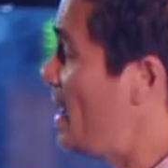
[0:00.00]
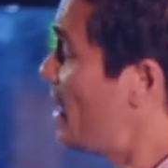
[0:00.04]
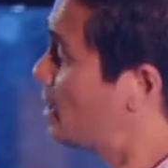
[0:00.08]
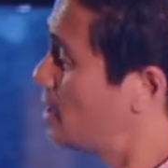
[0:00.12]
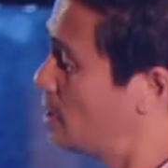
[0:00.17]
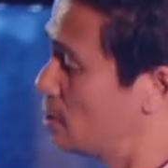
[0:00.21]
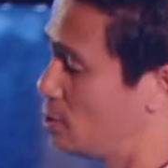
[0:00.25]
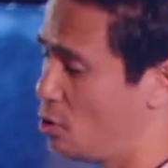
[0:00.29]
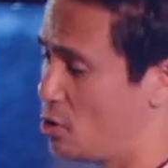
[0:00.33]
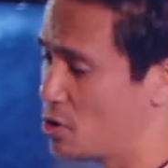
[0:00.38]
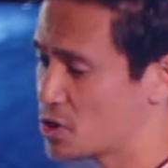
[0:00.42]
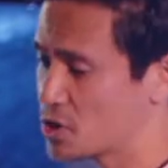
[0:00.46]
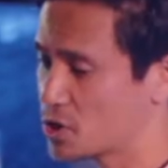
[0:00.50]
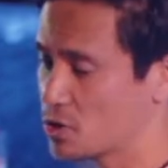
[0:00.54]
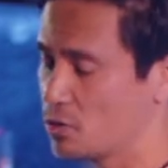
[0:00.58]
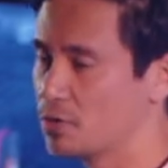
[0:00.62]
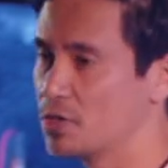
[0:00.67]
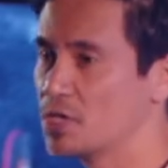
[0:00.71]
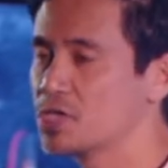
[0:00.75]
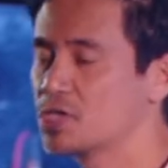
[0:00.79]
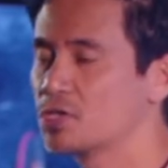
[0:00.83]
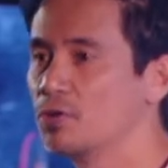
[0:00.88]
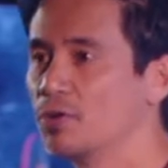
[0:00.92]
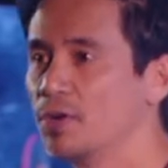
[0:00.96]
the long story
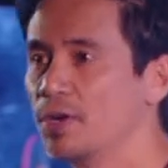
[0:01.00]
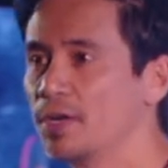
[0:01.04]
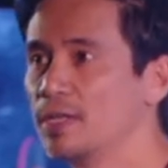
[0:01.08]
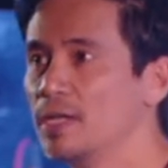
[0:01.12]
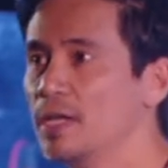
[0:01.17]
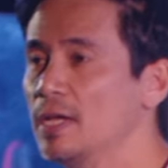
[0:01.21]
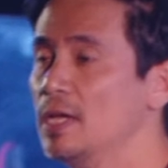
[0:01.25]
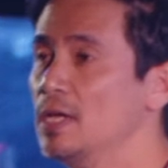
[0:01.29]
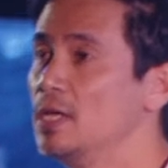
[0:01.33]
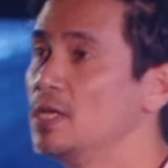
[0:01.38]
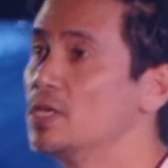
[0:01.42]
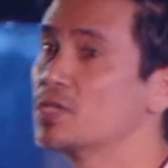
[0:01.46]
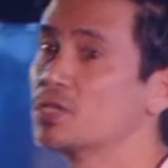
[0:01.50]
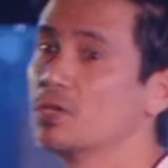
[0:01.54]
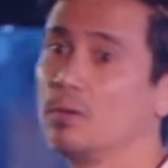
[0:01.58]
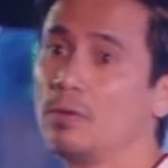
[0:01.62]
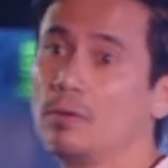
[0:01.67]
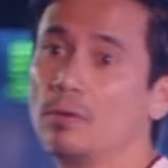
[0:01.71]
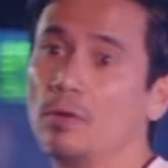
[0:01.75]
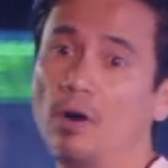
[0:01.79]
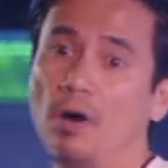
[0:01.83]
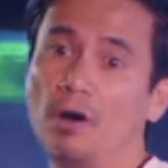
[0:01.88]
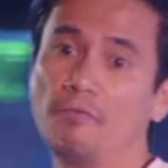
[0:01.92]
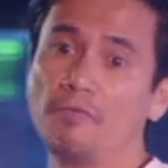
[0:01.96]
short, so
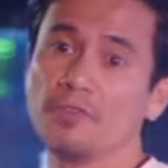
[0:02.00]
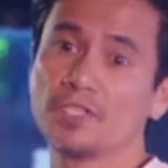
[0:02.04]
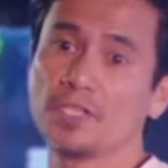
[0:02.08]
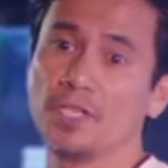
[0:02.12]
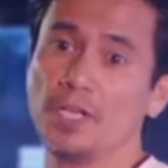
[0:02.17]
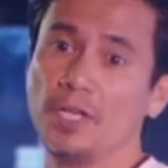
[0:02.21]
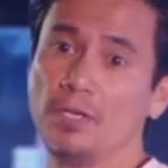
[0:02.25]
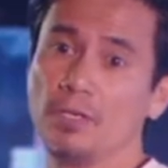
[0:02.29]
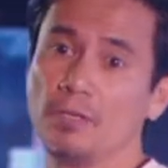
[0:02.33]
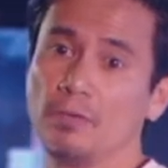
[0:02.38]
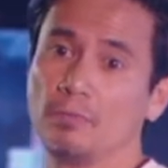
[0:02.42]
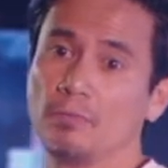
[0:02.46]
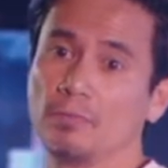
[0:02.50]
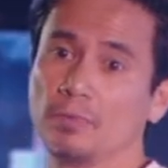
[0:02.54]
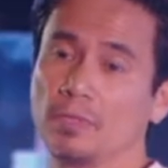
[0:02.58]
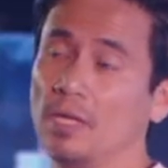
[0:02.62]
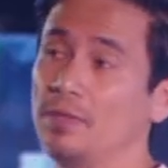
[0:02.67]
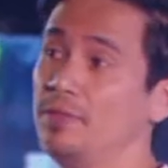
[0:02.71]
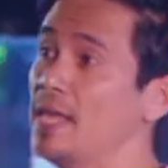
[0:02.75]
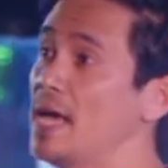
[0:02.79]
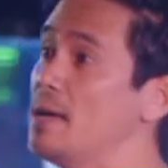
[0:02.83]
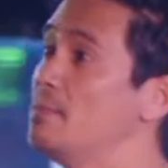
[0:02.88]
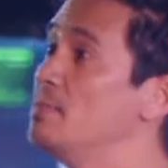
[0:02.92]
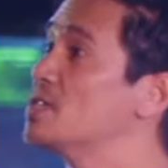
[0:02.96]
obviously the
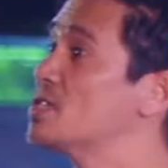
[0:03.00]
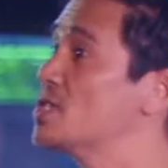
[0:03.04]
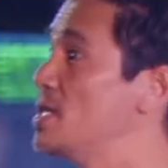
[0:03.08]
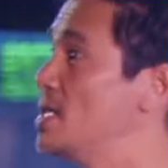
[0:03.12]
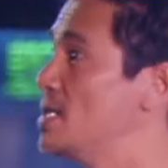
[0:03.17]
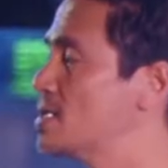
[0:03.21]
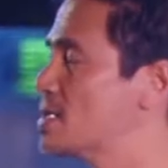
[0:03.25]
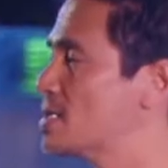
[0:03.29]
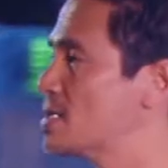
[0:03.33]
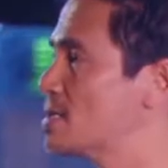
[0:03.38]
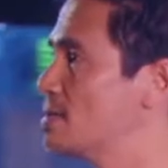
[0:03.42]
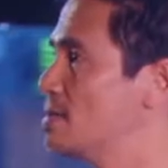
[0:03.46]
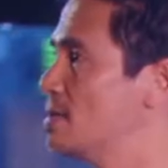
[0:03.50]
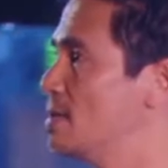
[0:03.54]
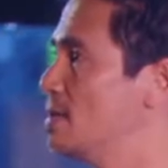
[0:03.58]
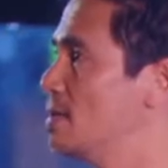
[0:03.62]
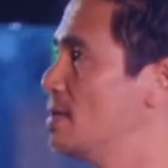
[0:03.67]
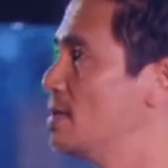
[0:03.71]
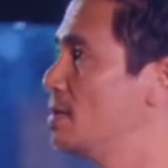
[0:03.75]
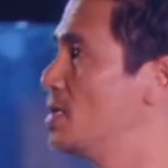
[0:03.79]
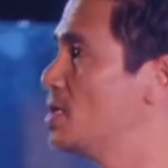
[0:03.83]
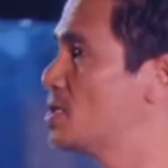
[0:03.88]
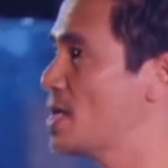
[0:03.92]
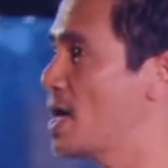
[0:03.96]
nemesis
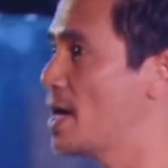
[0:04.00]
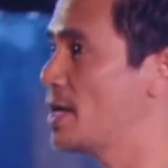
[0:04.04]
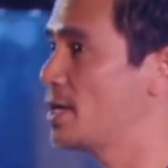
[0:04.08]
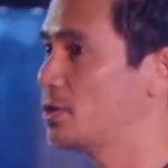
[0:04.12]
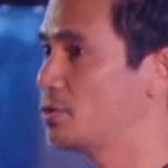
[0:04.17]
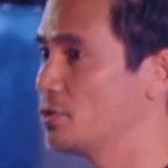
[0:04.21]
decided to